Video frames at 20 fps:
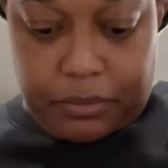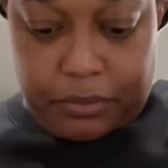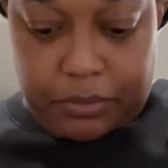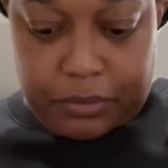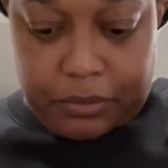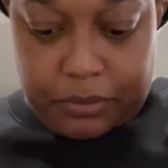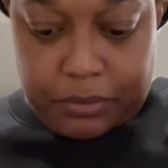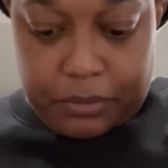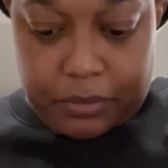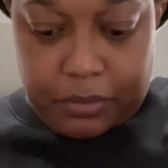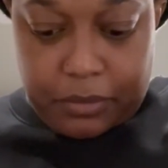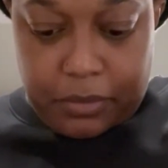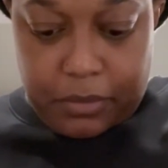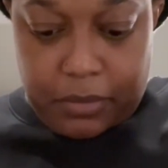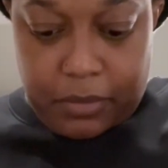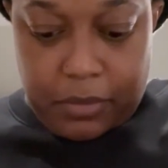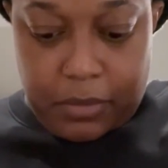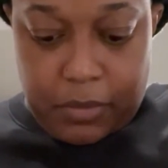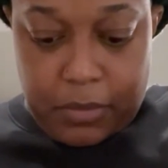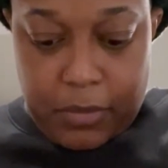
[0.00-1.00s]

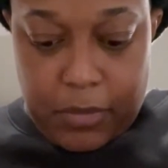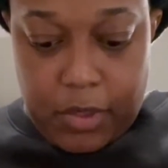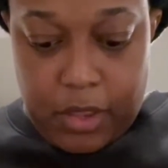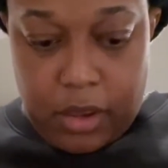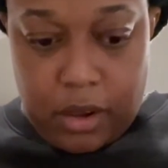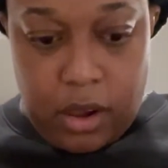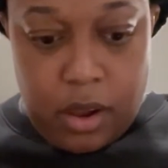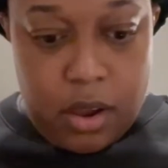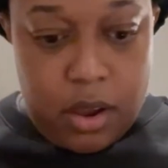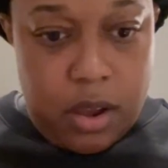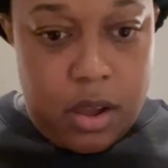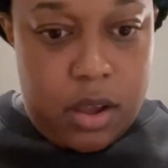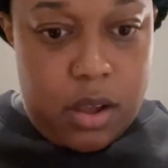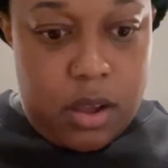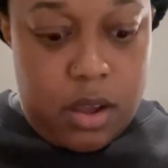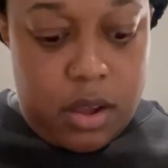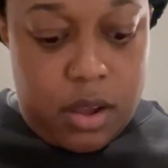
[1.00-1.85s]
(silence)